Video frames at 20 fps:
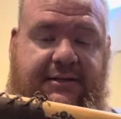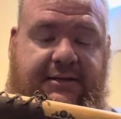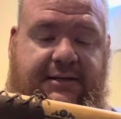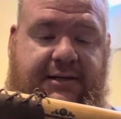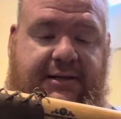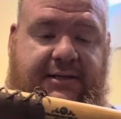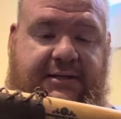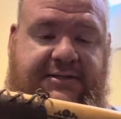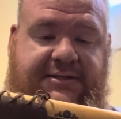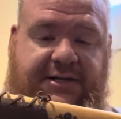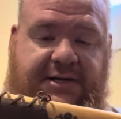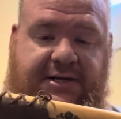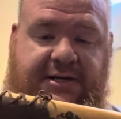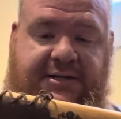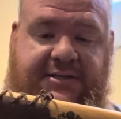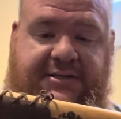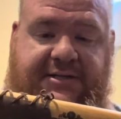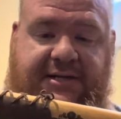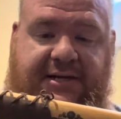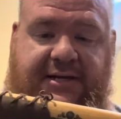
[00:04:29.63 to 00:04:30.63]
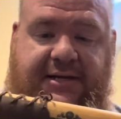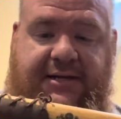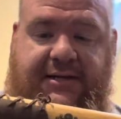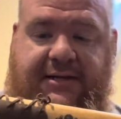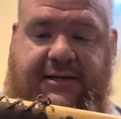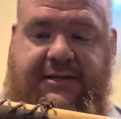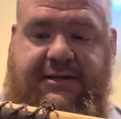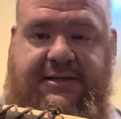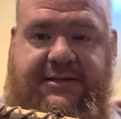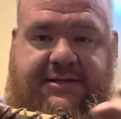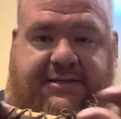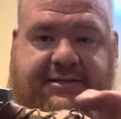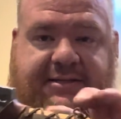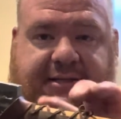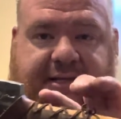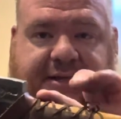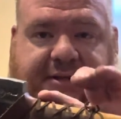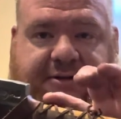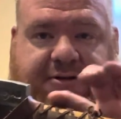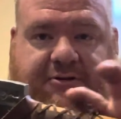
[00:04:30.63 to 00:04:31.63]
and saws. This
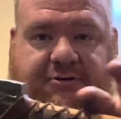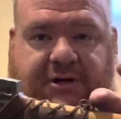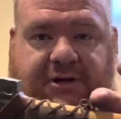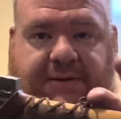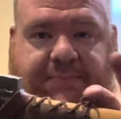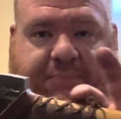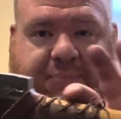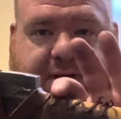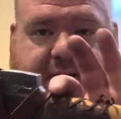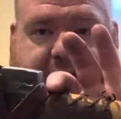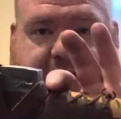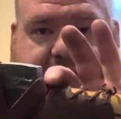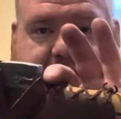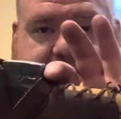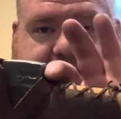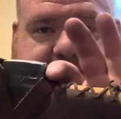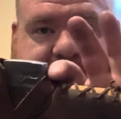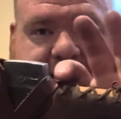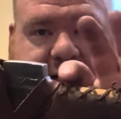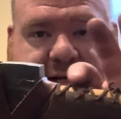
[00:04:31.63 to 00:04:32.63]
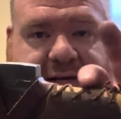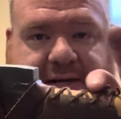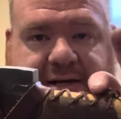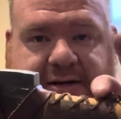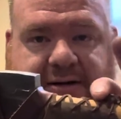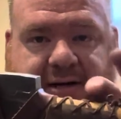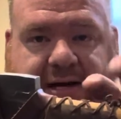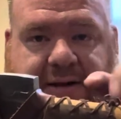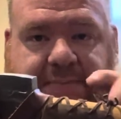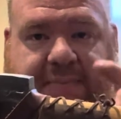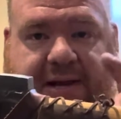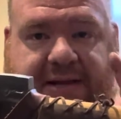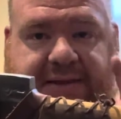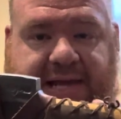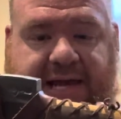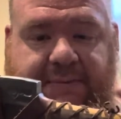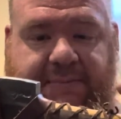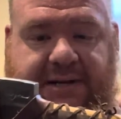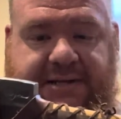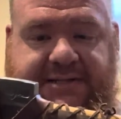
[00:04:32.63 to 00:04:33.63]
leather grip that's on here, I made
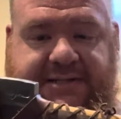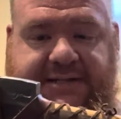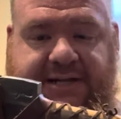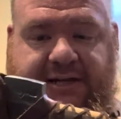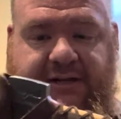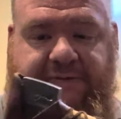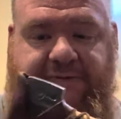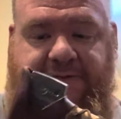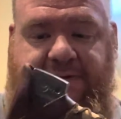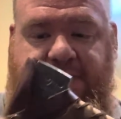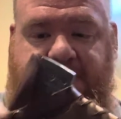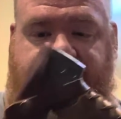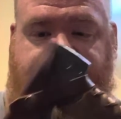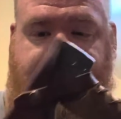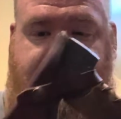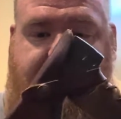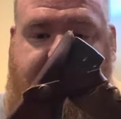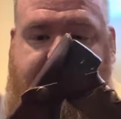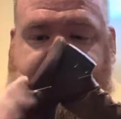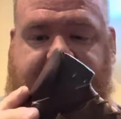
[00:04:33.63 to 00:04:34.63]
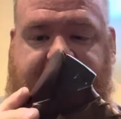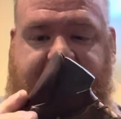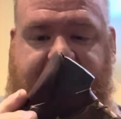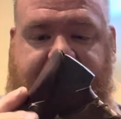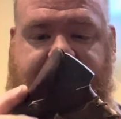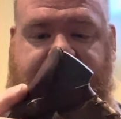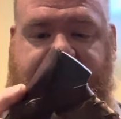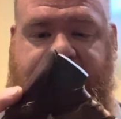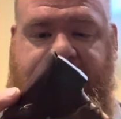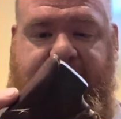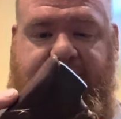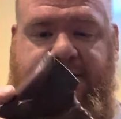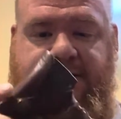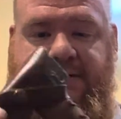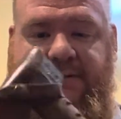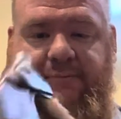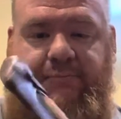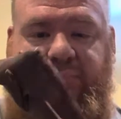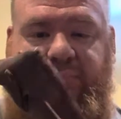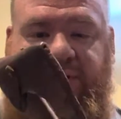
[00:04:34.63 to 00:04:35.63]
that myself. The
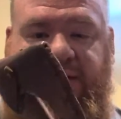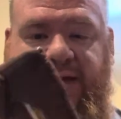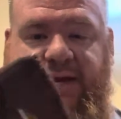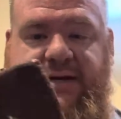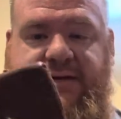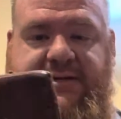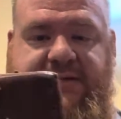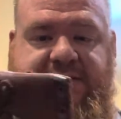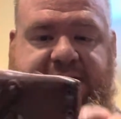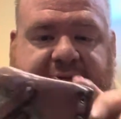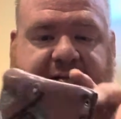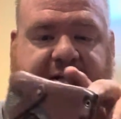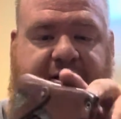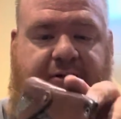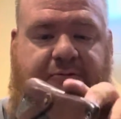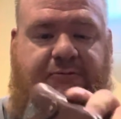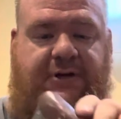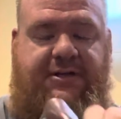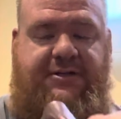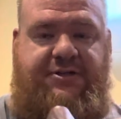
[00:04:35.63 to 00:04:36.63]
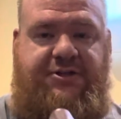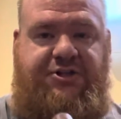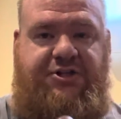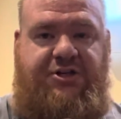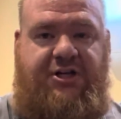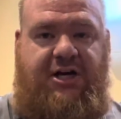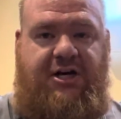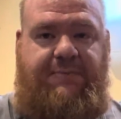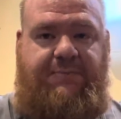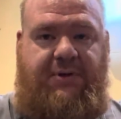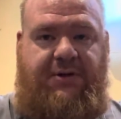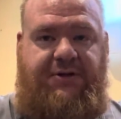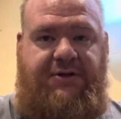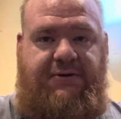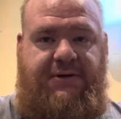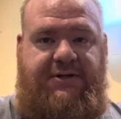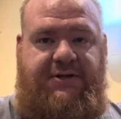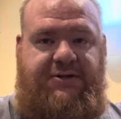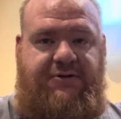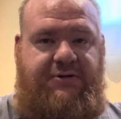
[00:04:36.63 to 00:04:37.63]
blade is still razor sharp,
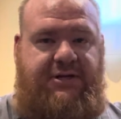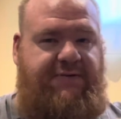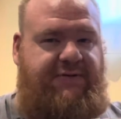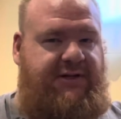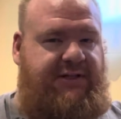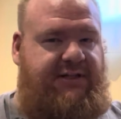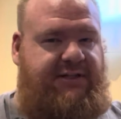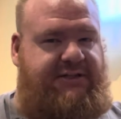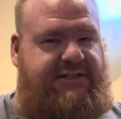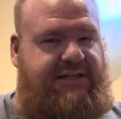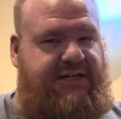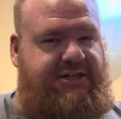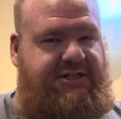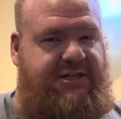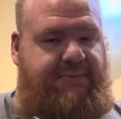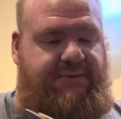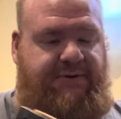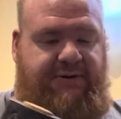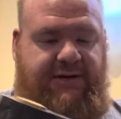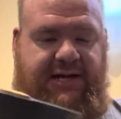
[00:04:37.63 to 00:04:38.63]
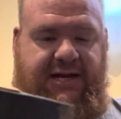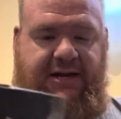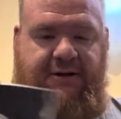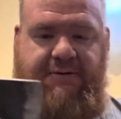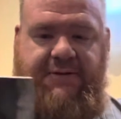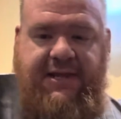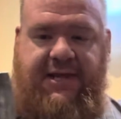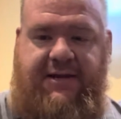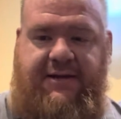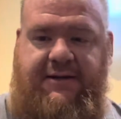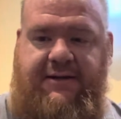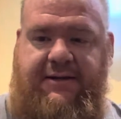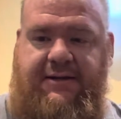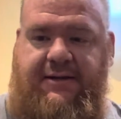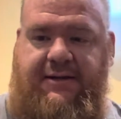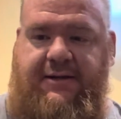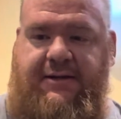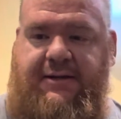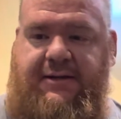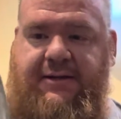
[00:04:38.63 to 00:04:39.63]
although I do give it a little touch up every now and then.
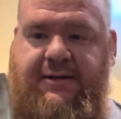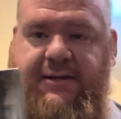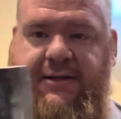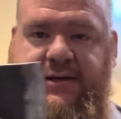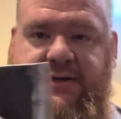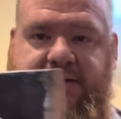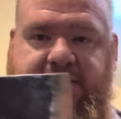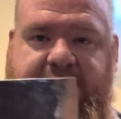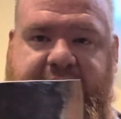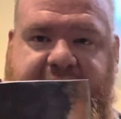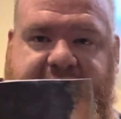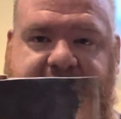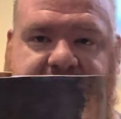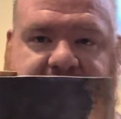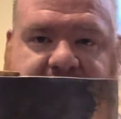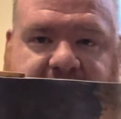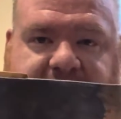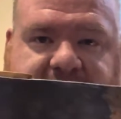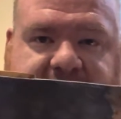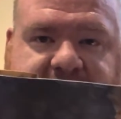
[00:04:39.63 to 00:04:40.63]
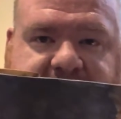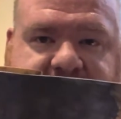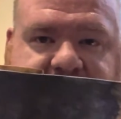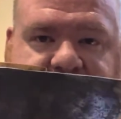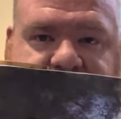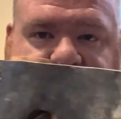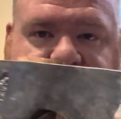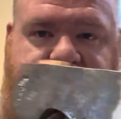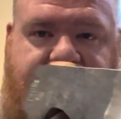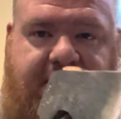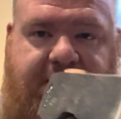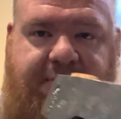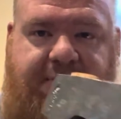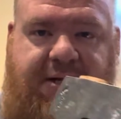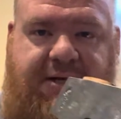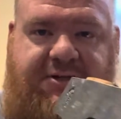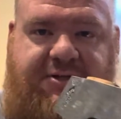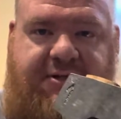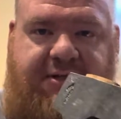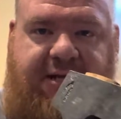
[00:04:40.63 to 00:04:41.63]
And you can see it, obviously, you
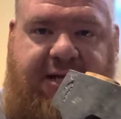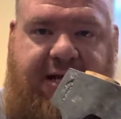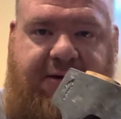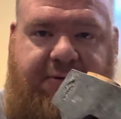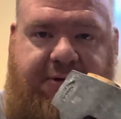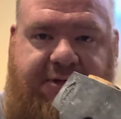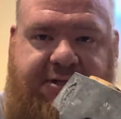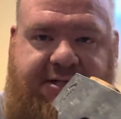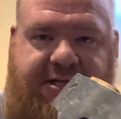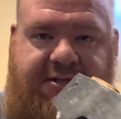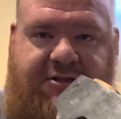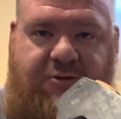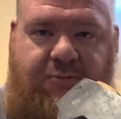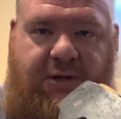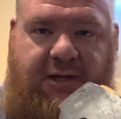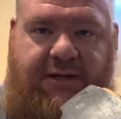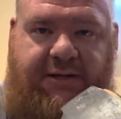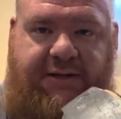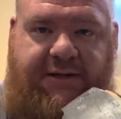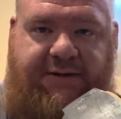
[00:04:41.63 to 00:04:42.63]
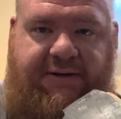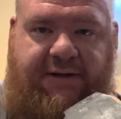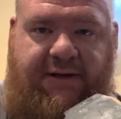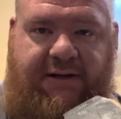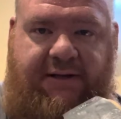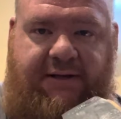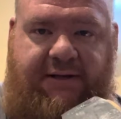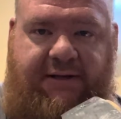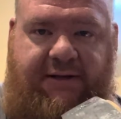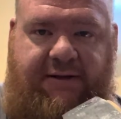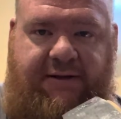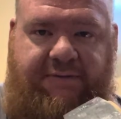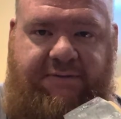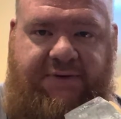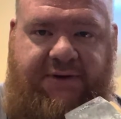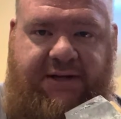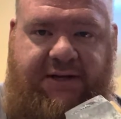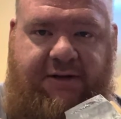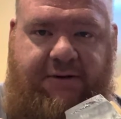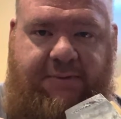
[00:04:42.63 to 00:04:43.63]
can't really see it too well on the
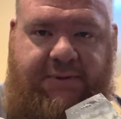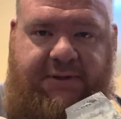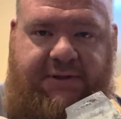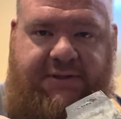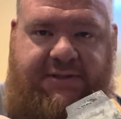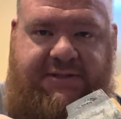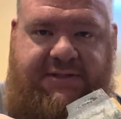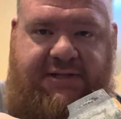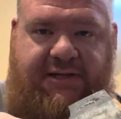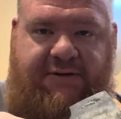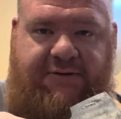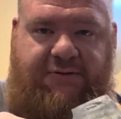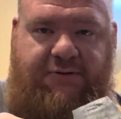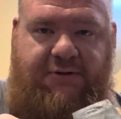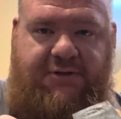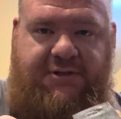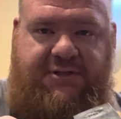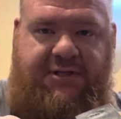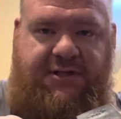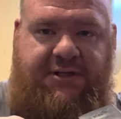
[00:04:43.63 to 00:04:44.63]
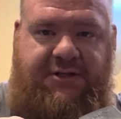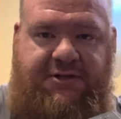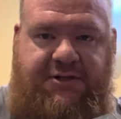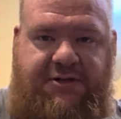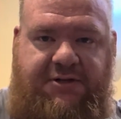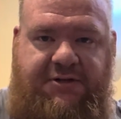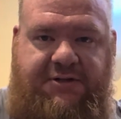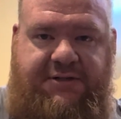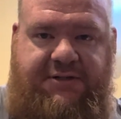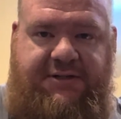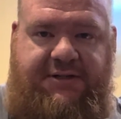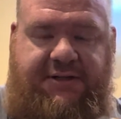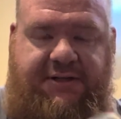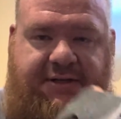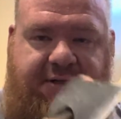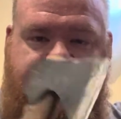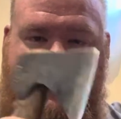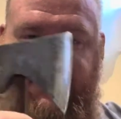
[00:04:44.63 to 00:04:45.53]
video, but you can see, of course, all the dirt, and